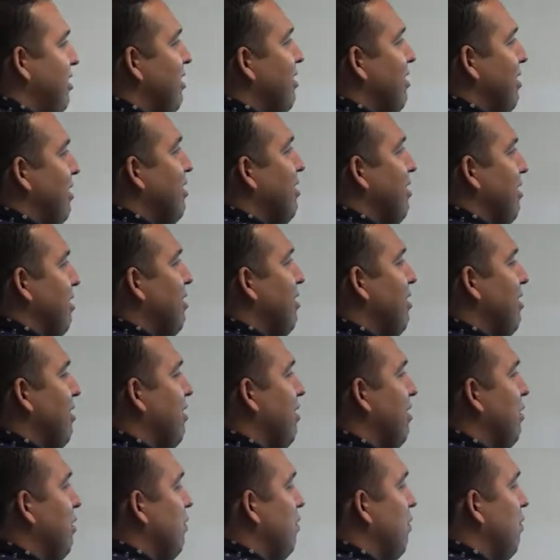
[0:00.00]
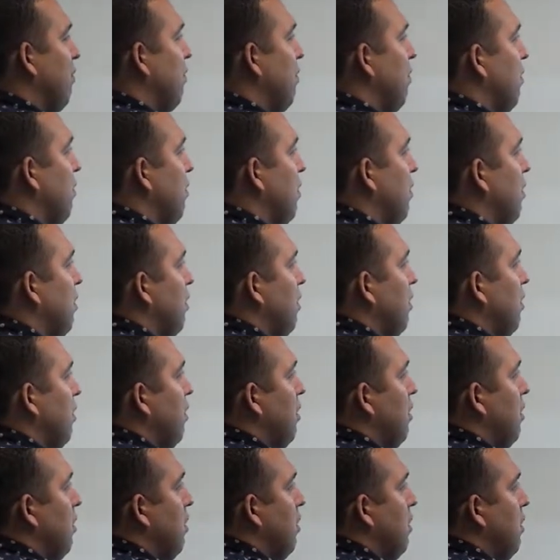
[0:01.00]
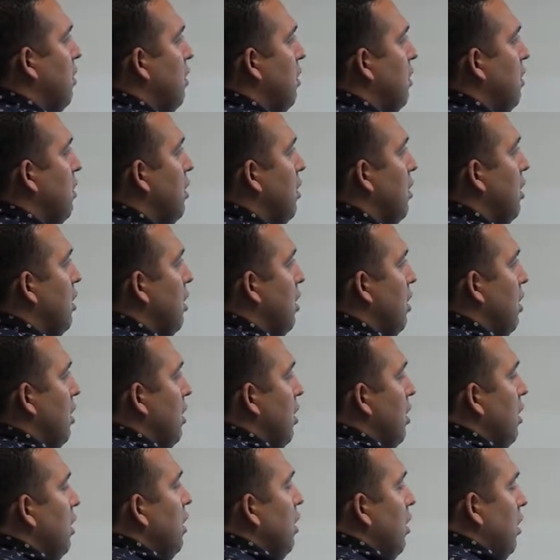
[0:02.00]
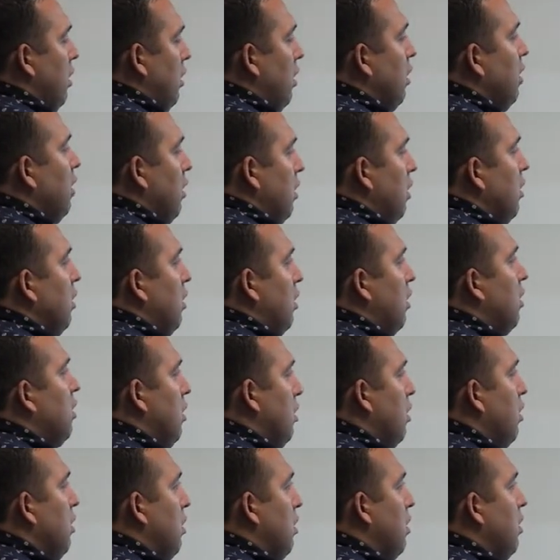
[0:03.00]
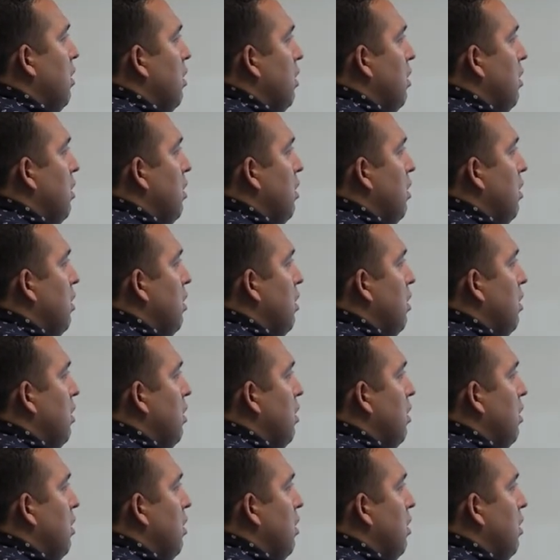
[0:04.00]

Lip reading: No words are spoken by the person on screen.